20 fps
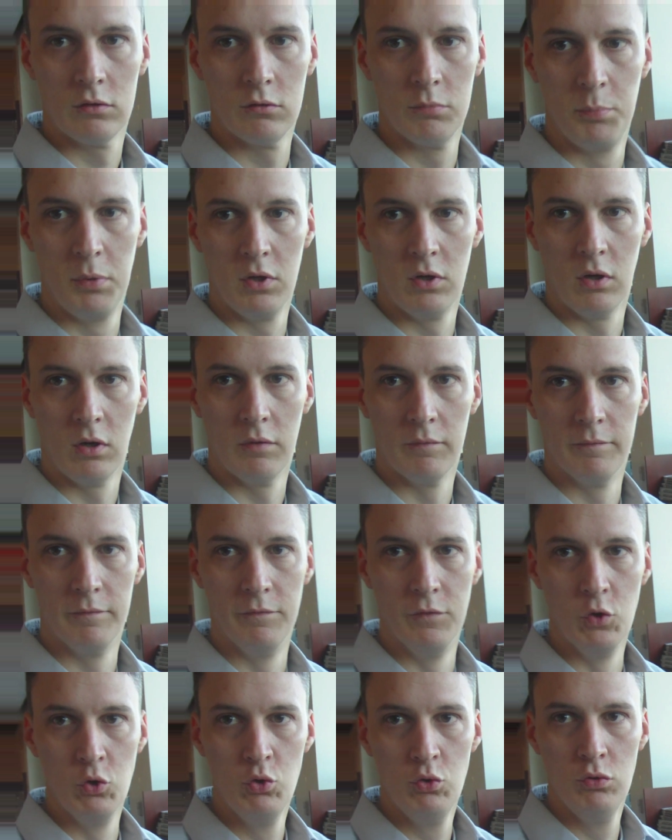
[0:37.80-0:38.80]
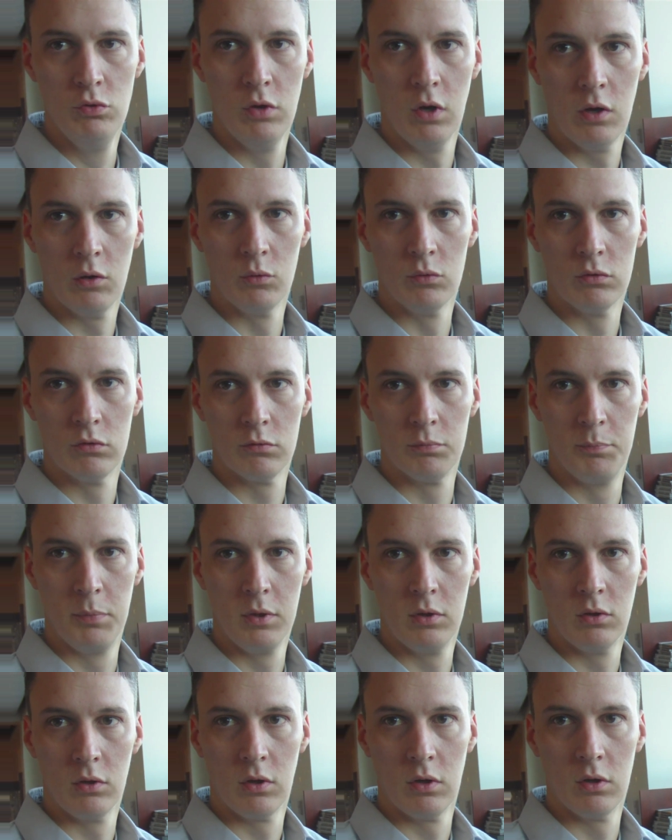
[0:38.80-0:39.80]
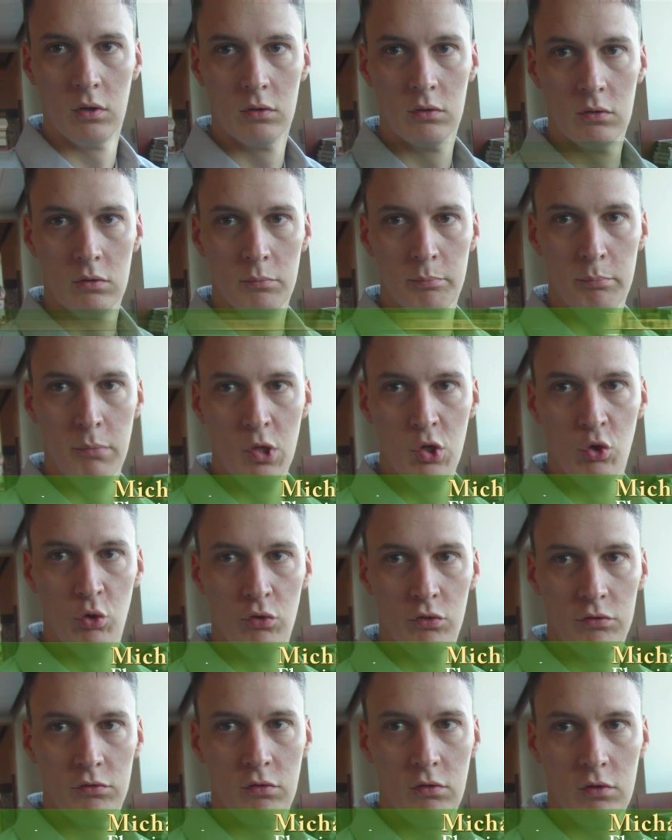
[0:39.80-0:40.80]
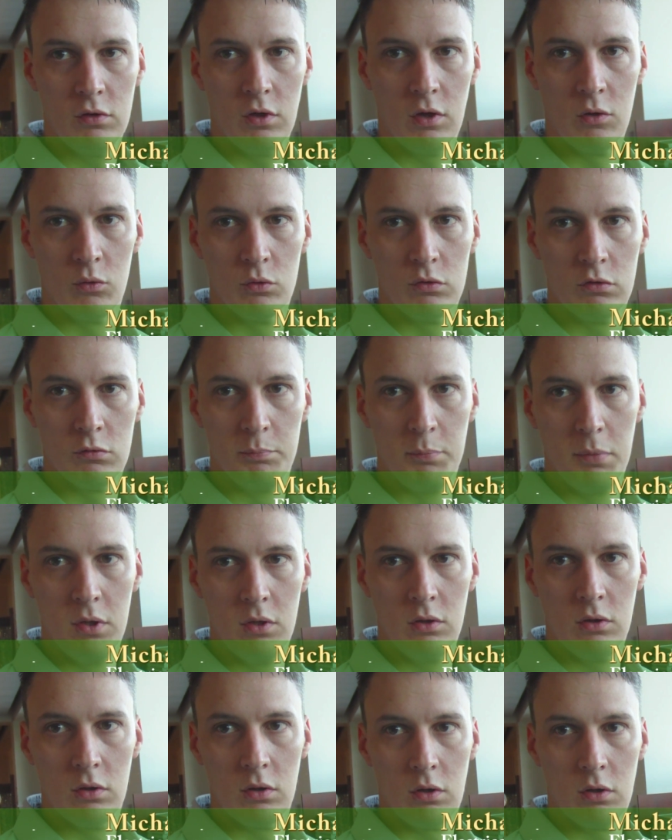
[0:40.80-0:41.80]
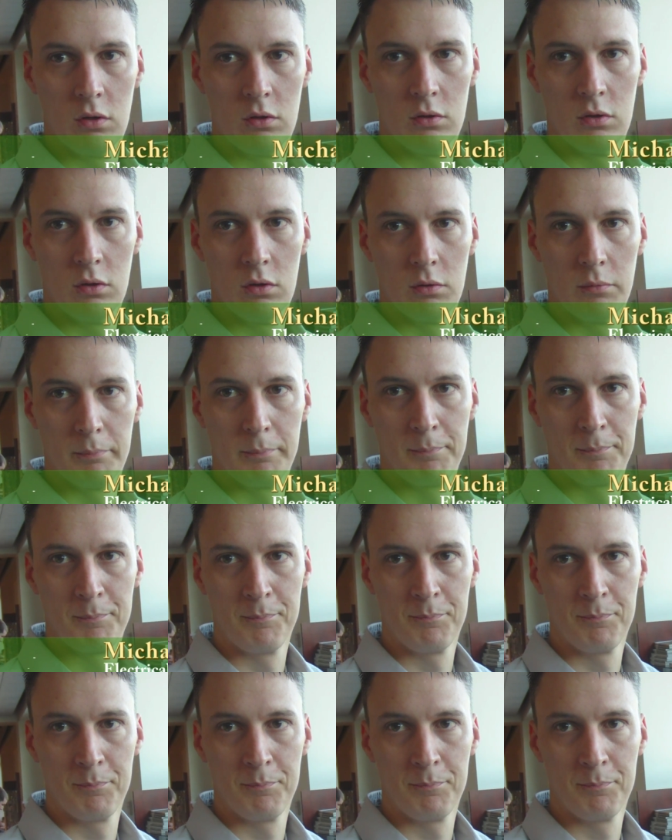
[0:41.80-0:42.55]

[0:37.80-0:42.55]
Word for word: Spend on food, I would spend on bills, and I would spend it on